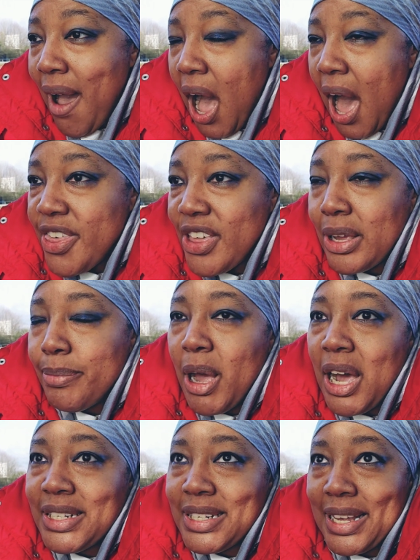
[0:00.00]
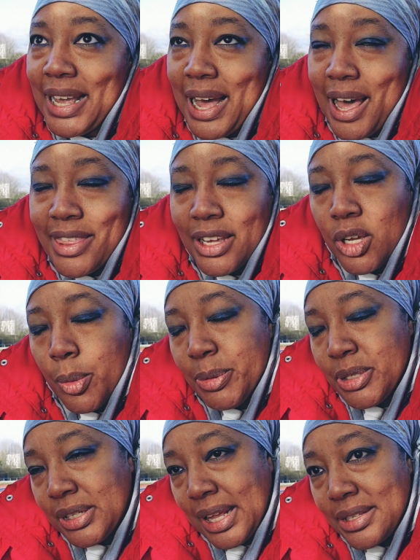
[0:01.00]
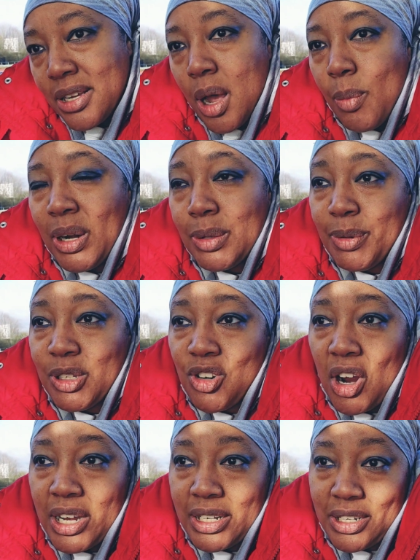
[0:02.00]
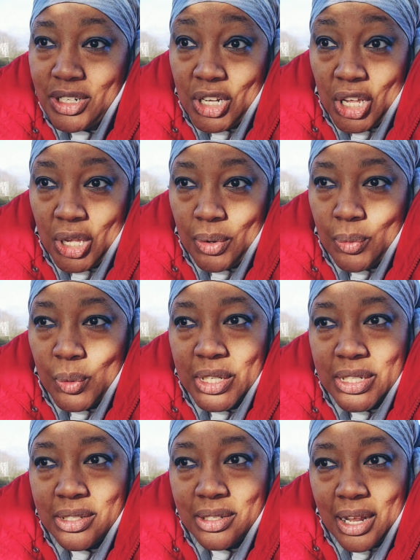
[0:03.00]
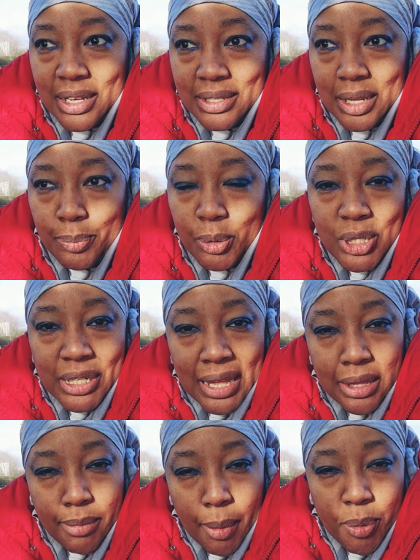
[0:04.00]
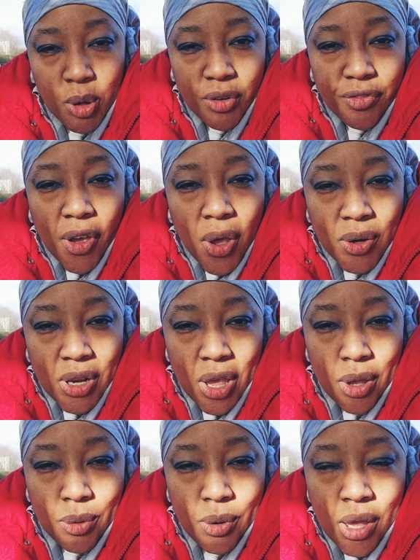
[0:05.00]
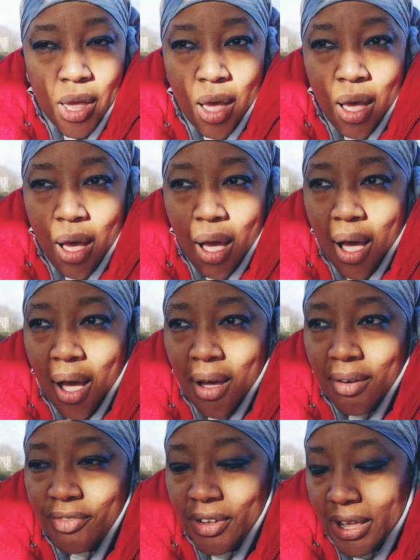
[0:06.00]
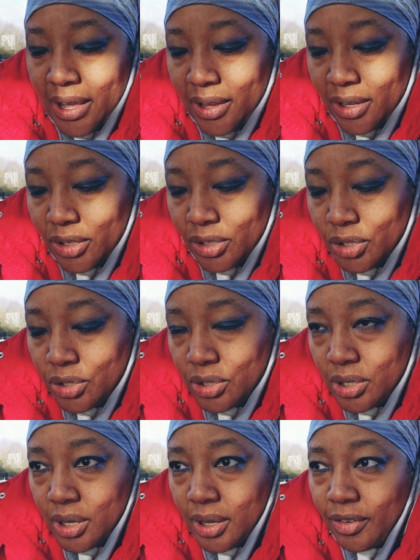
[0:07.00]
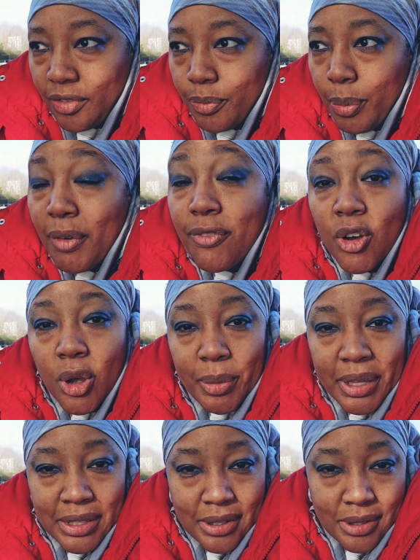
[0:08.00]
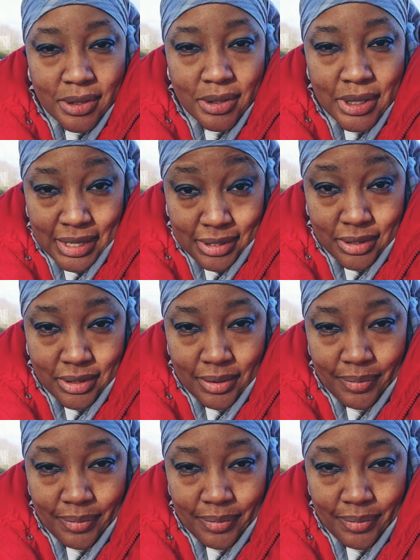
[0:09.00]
I think up until that time, what I'd been trying to do was, like I said, put together my portfolio of performances.